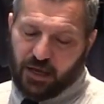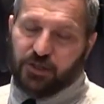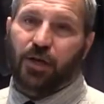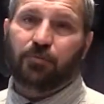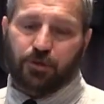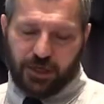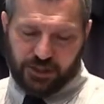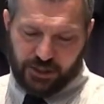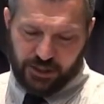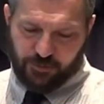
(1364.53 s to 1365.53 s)
Some
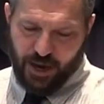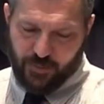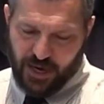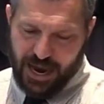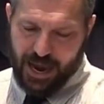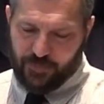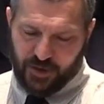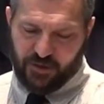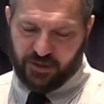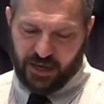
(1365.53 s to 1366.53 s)
Christians may be
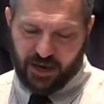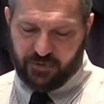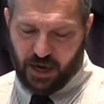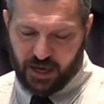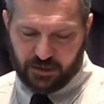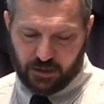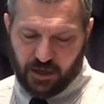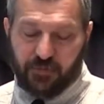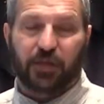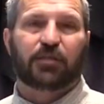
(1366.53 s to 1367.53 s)
happy that they have gotten to
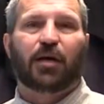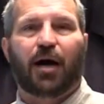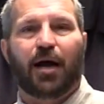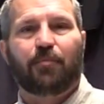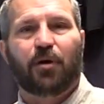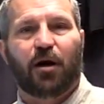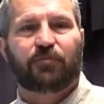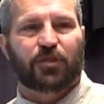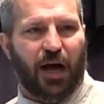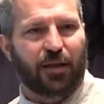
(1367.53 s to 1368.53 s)
live in a time
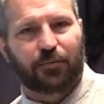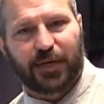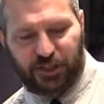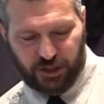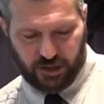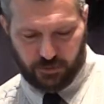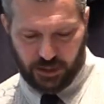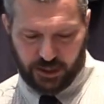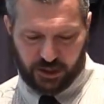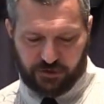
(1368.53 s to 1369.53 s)
of toleration and
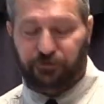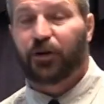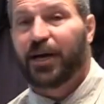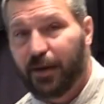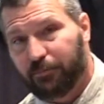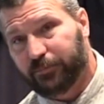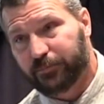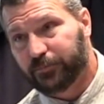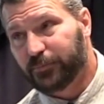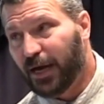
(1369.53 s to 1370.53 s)
religious freedom.
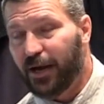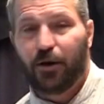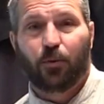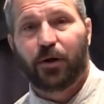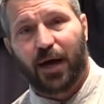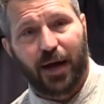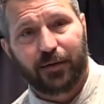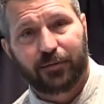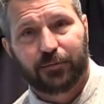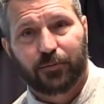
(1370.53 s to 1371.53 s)
I know we're
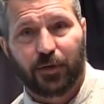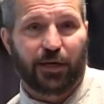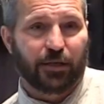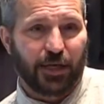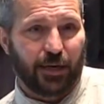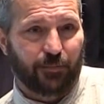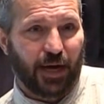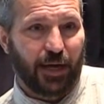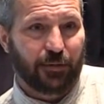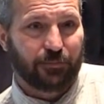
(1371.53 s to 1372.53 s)
not. We're irritated
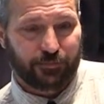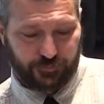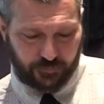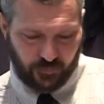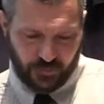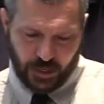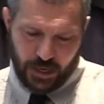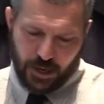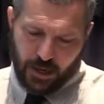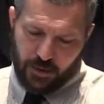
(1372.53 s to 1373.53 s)
by it.
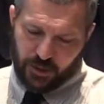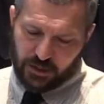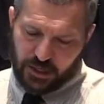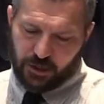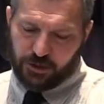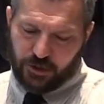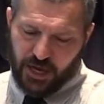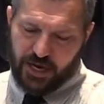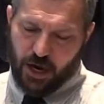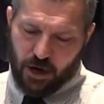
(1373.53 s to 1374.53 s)
But little do
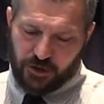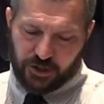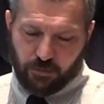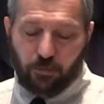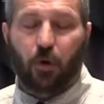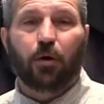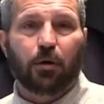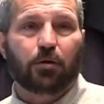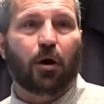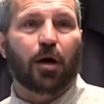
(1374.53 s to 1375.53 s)
they know that the
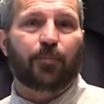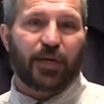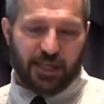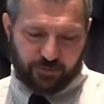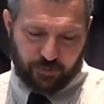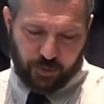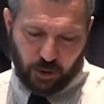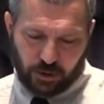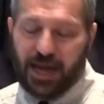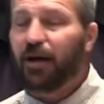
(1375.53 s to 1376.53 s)
moral carpet has been
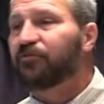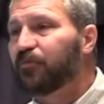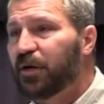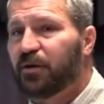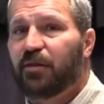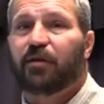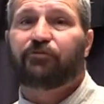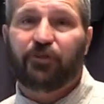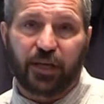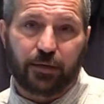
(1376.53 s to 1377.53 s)
pulled out from under their
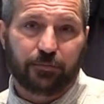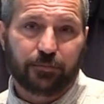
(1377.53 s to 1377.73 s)
feet.